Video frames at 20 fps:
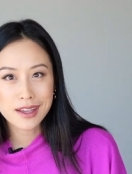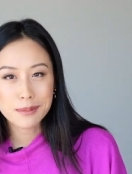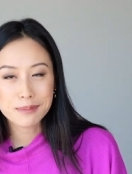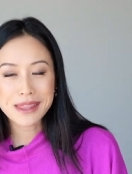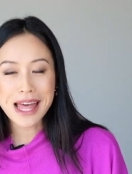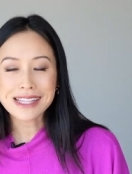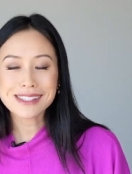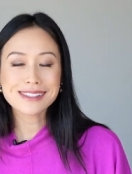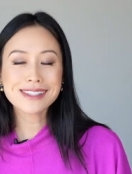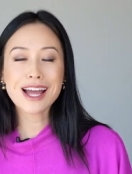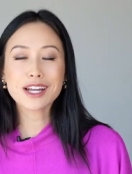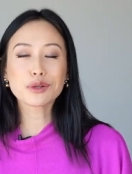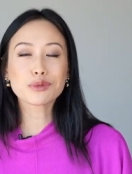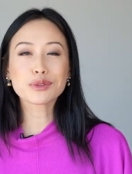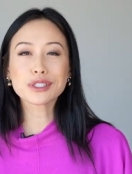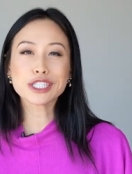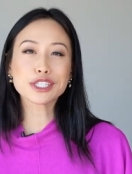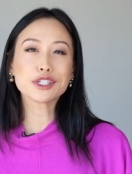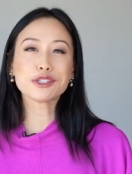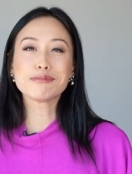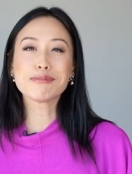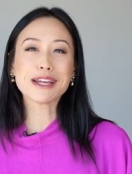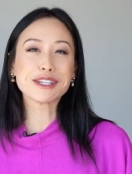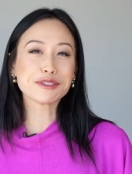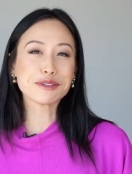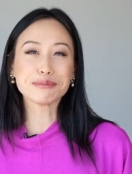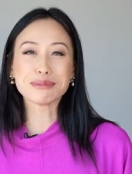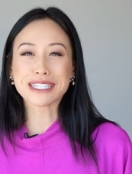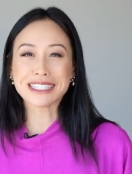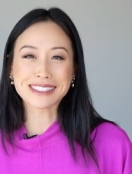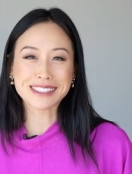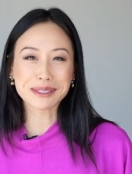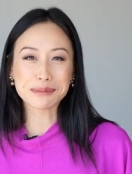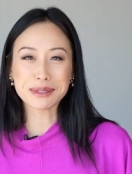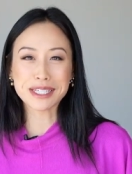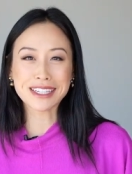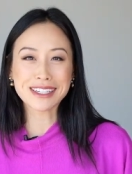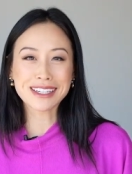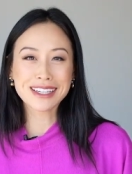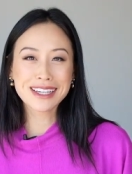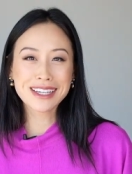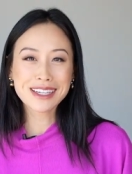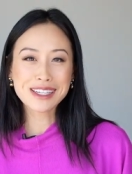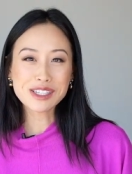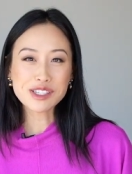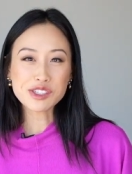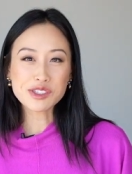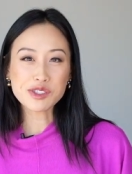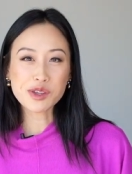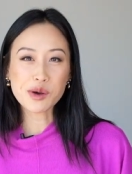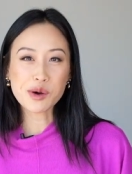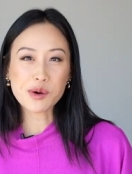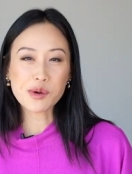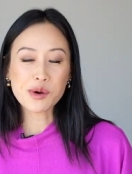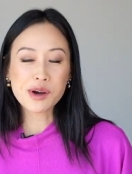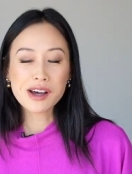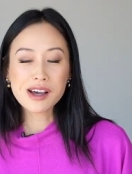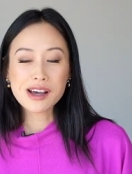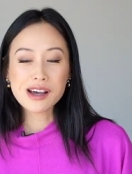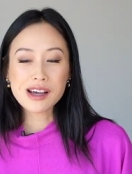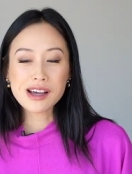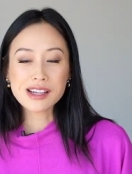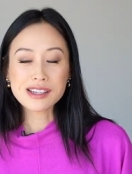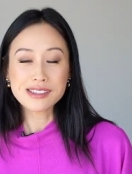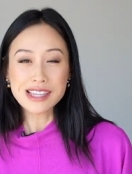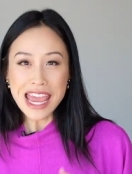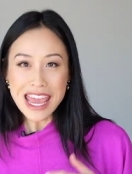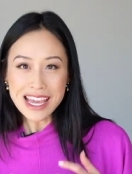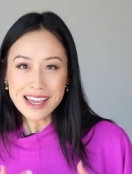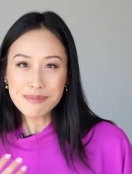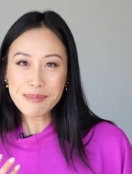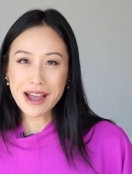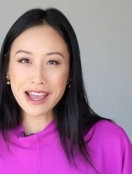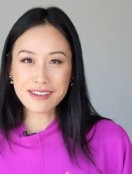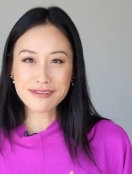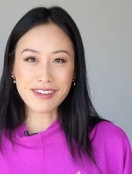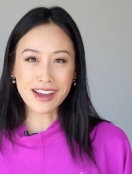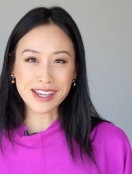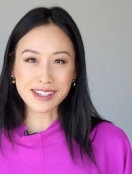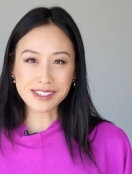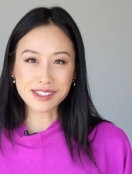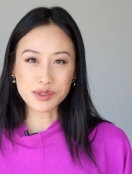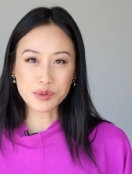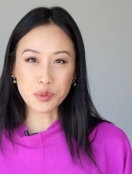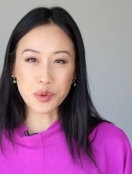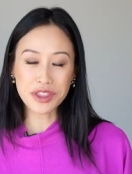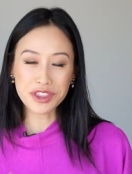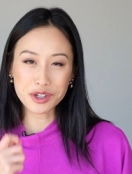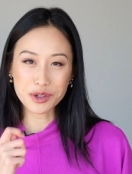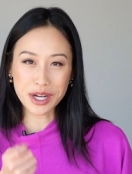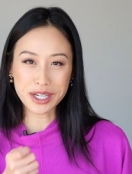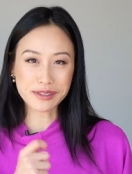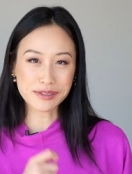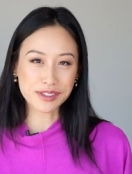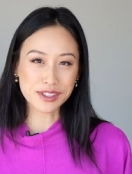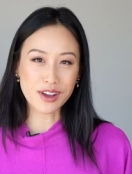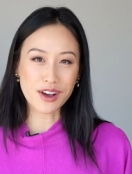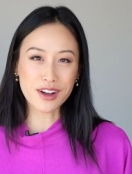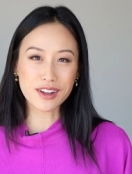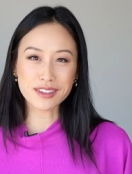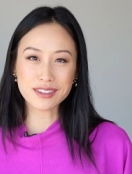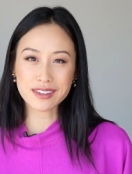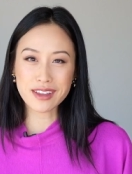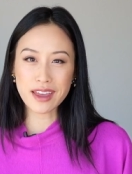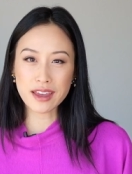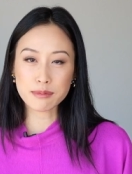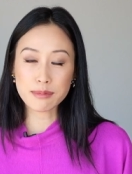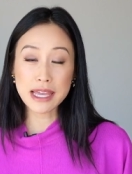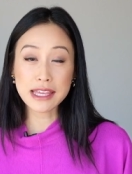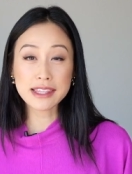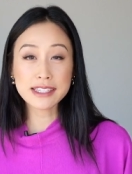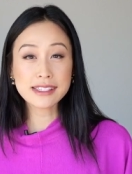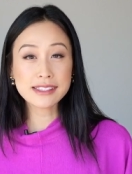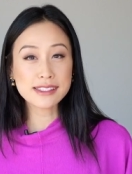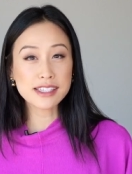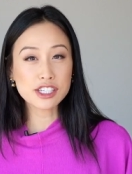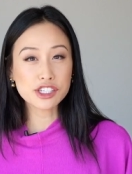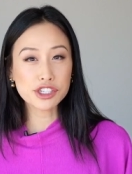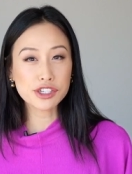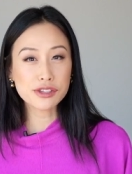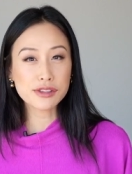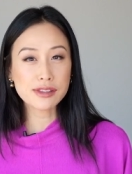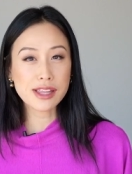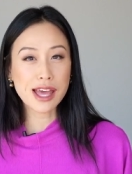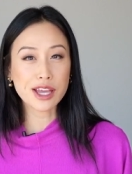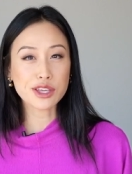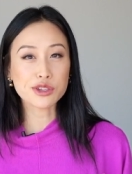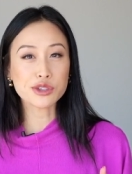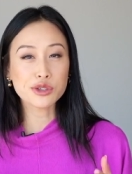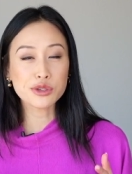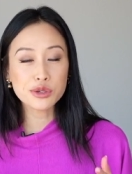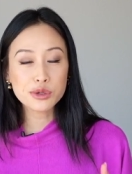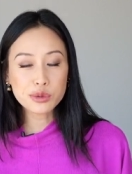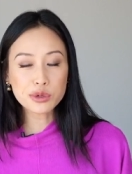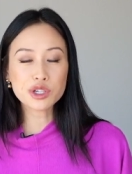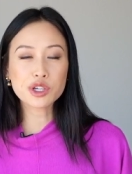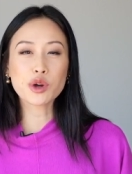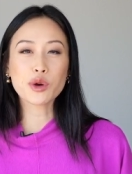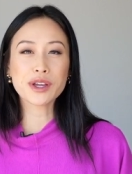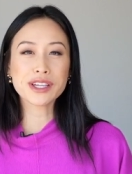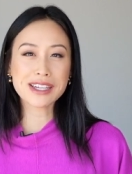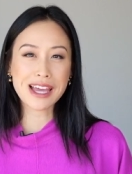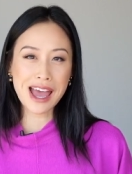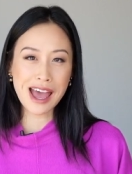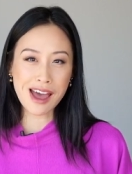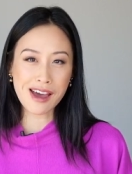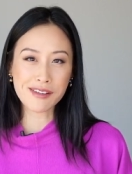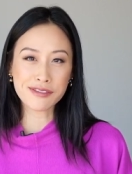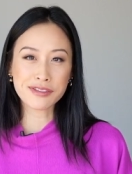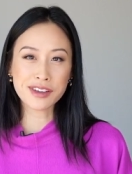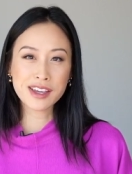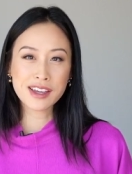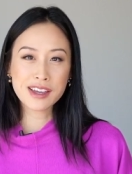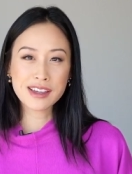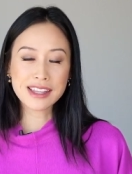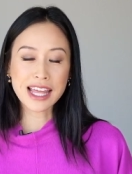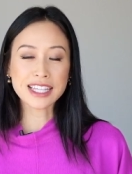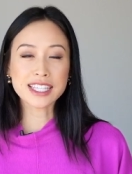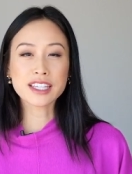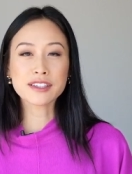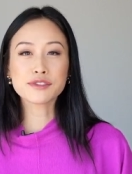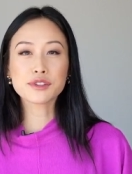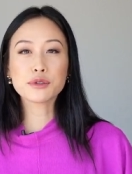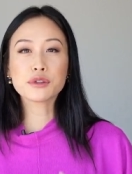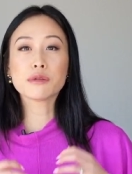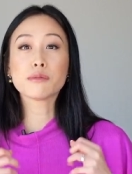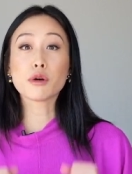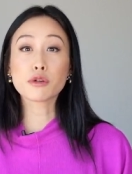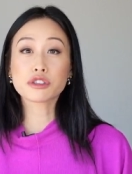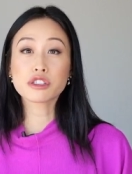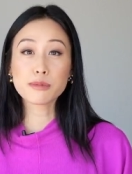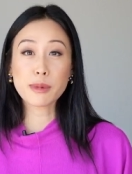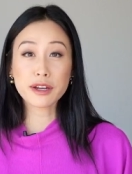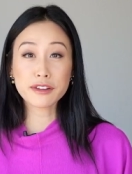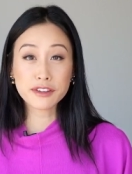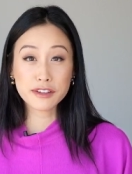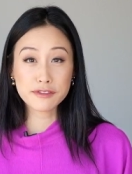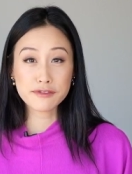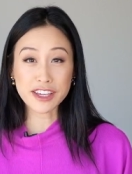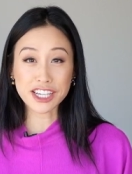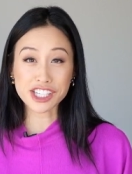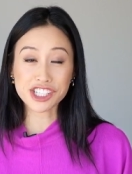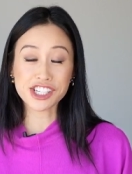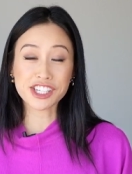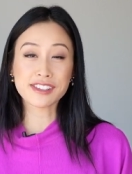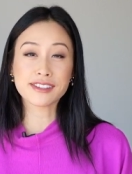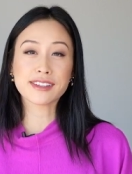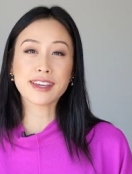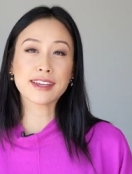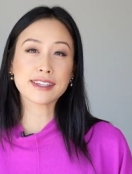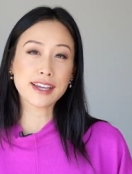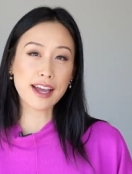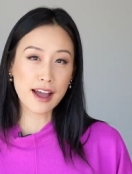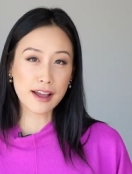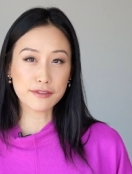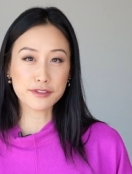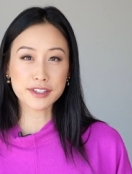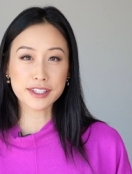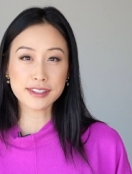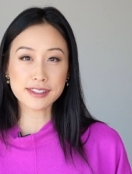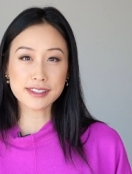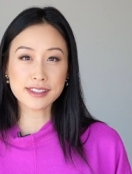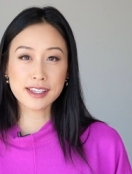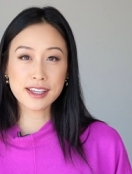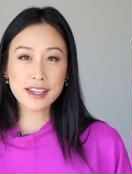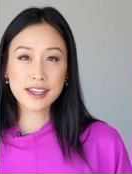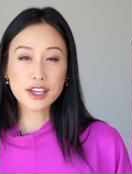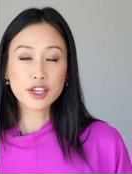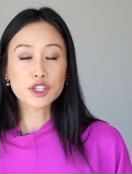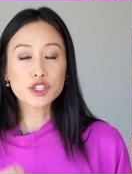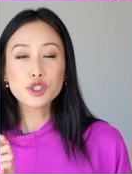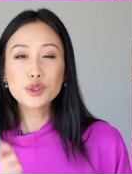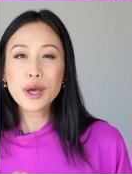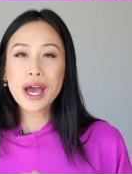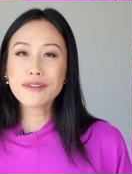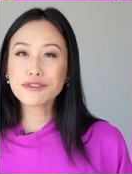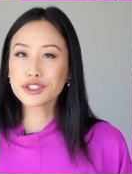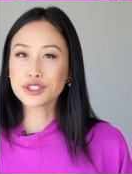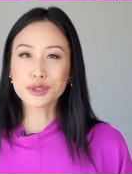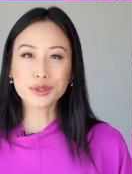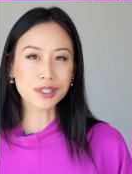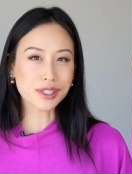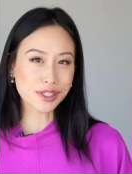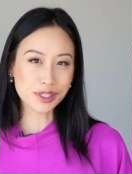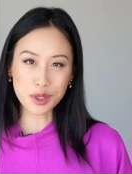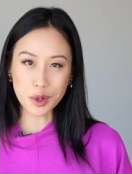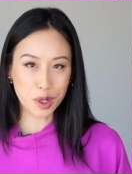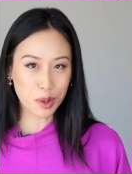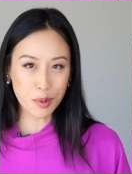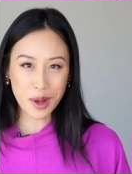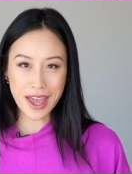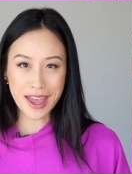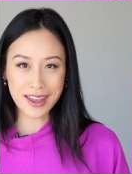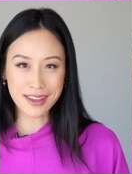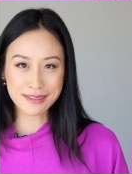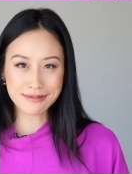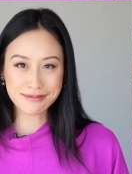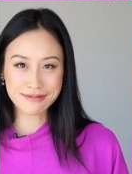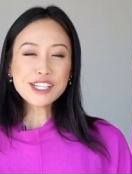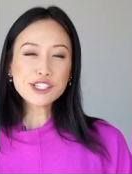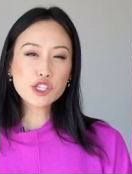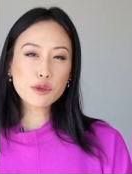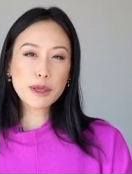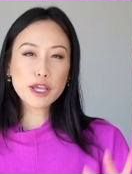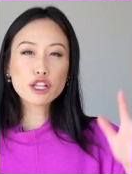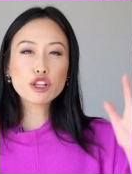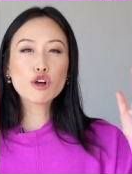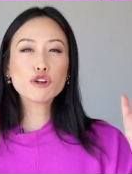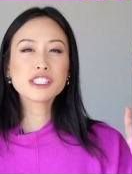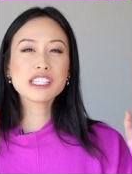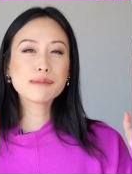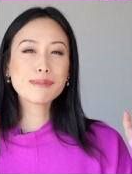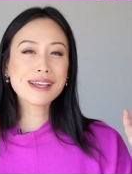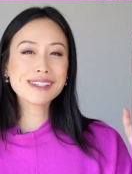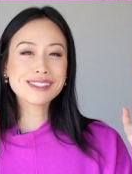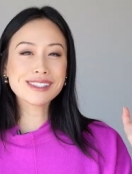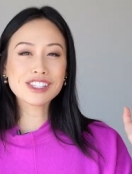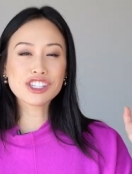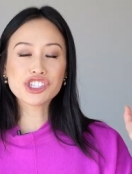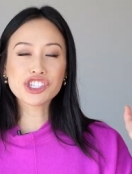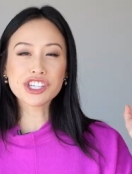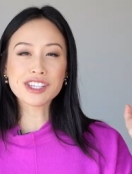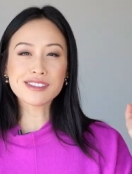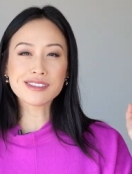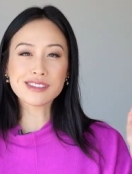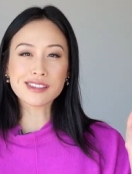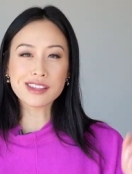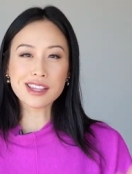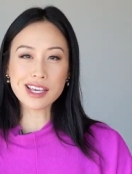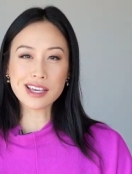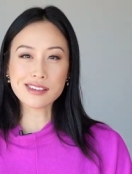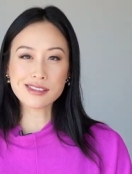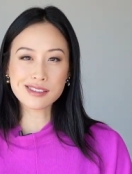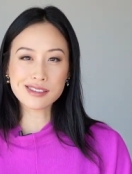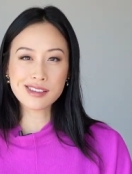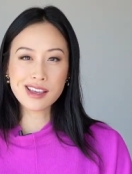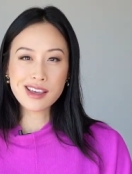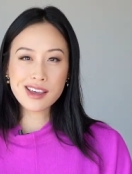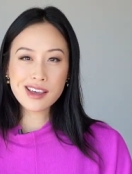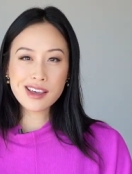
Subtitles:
That's not a really good mental place to be. So take my advice with a grain of salt and make the decision that you are going to have that gives you the most amount of conviction and confidence. You have to do this your way. So my closing message is this.